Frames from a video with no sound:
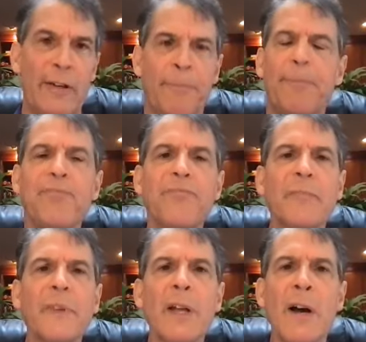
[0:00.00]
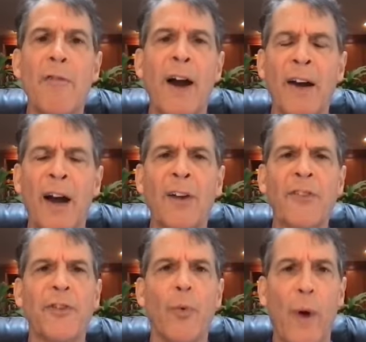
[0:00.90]
of our
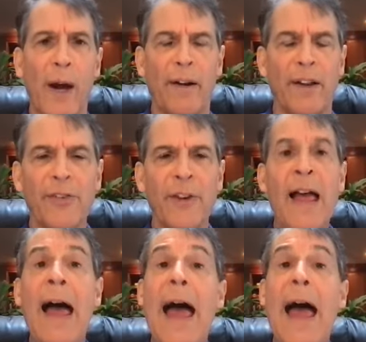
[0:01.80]
conscious awareness,